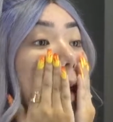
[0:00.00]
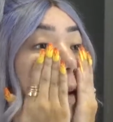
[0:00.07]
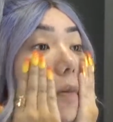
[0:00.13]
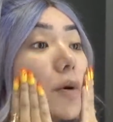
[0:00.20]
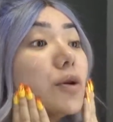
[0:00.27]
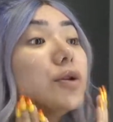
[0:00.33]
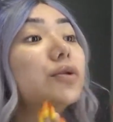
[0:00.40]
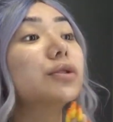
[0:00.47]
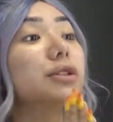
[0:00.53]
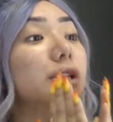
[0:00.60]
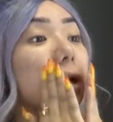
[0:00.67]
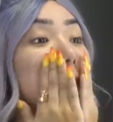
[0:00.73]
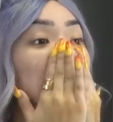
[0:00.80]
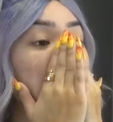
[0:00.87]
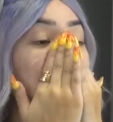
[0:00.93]
I'm gonna use
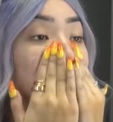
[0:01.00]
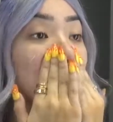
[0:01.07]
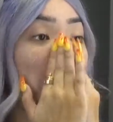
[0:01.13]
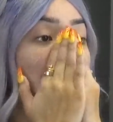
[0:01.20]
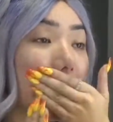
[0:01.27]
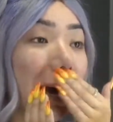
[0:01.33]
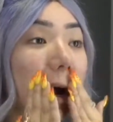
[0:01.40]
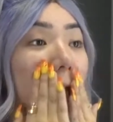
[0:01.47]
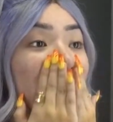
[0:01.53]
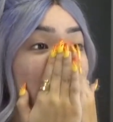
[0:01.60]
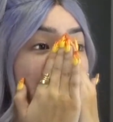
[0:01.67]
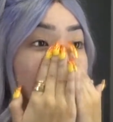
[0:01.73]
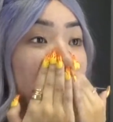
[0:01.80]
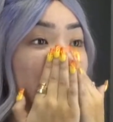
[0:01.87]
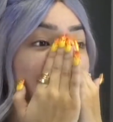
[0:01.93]
this. I haven't
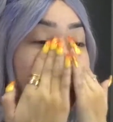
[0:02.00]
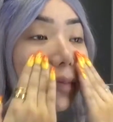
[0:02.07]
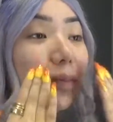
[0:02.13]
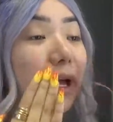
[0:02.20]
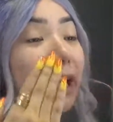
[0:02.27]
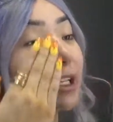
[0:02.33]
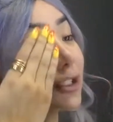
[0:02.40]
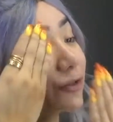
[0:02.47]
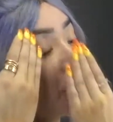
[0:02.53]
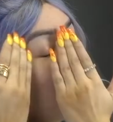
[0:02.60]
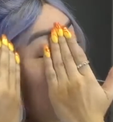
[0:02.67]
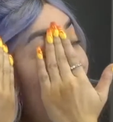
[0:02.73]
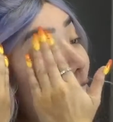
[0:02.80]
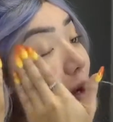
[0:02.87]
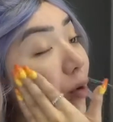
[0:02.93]
used the base from
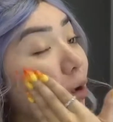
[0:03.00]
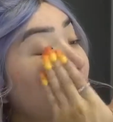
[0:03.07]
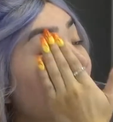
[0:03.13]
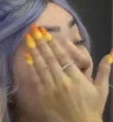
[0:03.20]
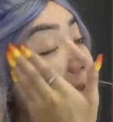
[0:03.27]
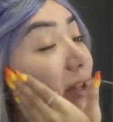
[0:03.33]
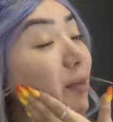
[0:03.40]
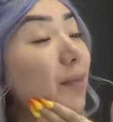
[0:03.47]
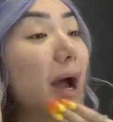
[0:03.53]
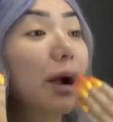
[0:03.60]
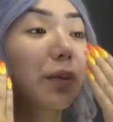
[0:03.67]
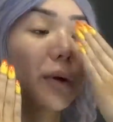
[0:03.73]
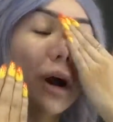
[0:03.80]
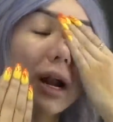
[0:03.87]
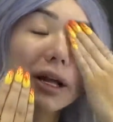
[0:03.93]
MAC or a lot of the MAC
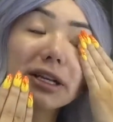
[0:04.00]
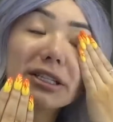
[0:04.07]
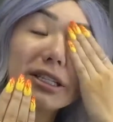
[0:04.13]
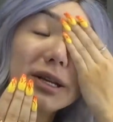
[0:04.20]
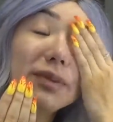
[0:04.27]
products,